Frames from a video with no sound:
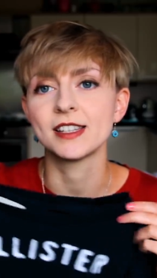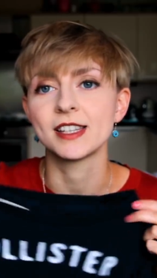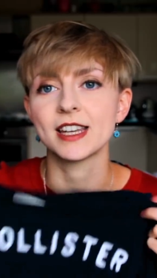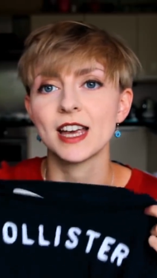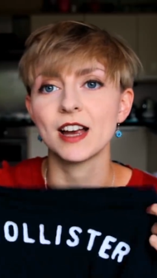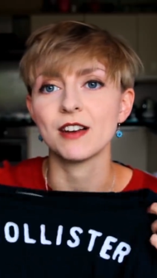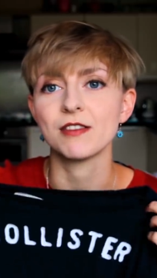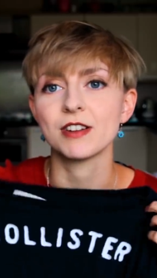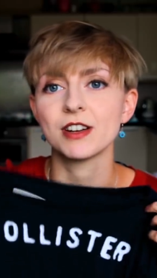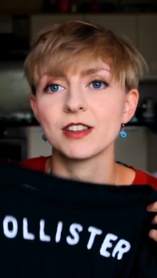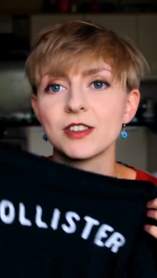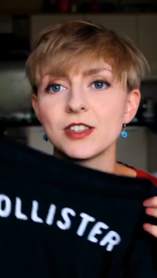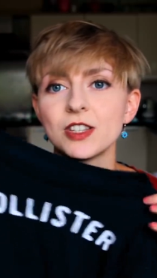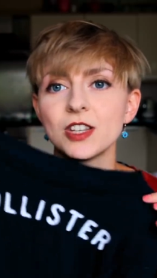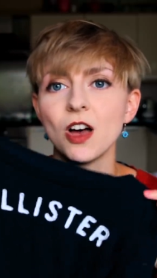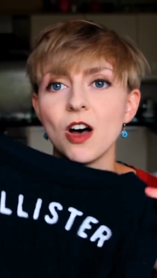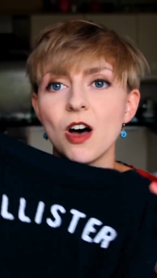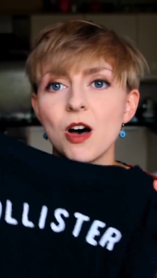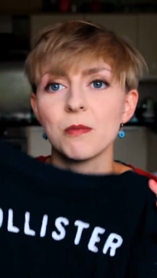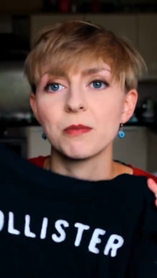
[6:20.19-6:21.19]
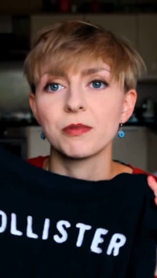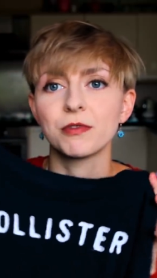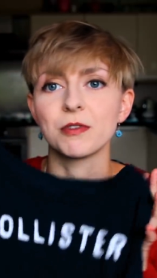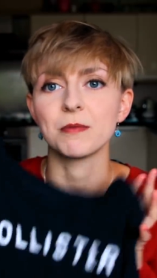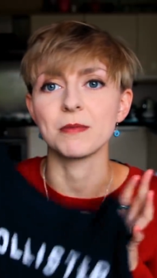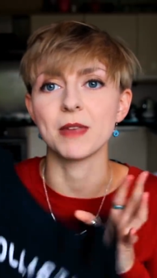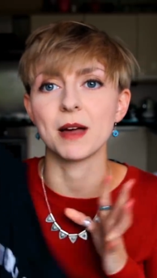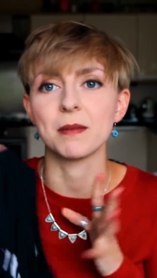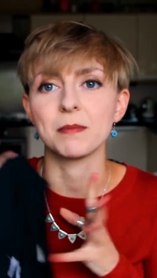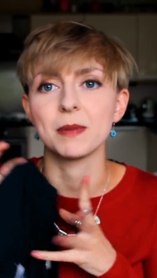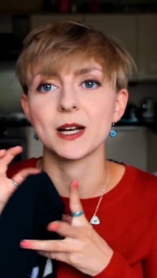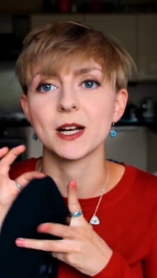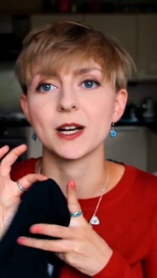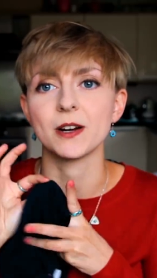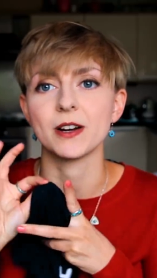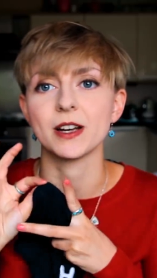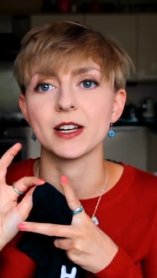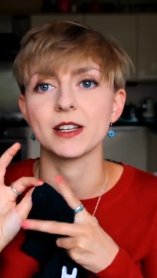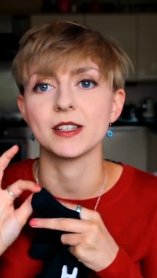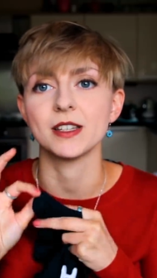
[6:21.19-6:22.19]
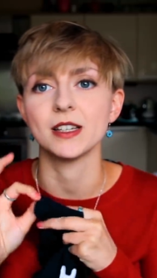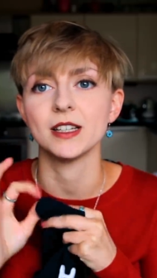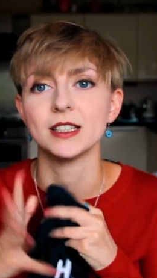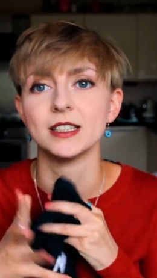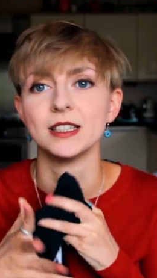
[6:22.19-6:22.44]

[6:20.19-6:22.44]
to get rid of the top from that period.